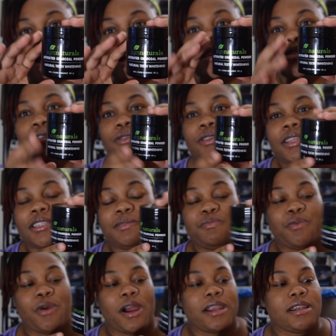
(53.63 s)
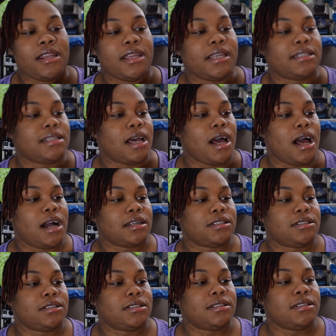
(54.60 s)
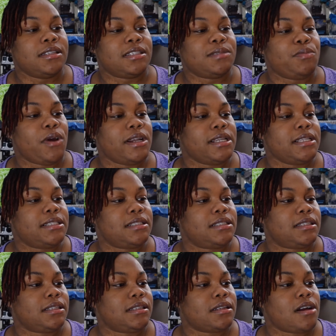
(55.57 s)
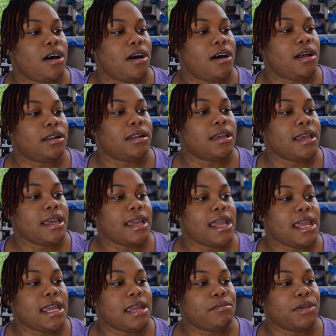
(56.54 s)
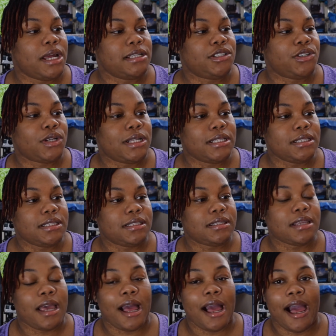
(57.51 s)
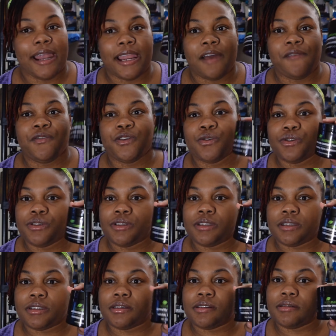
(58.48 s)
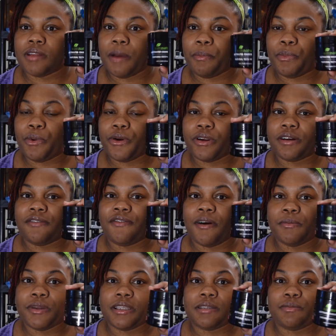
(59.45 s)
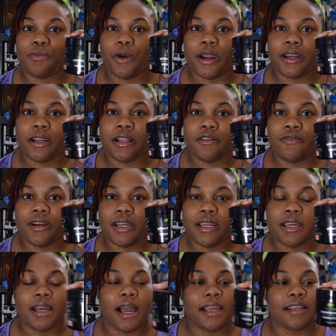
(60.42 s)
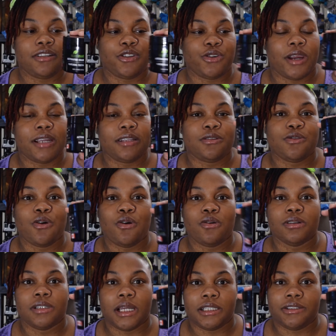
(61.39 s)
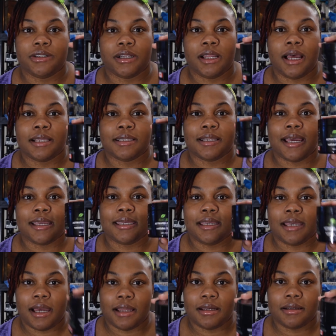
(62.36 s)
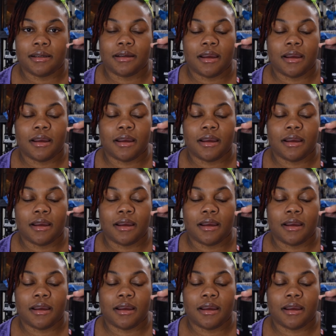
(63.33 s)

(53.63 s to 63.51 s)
So this brand is called Aim Naturals, and I've used product from this brand already. I try to go natural as I can,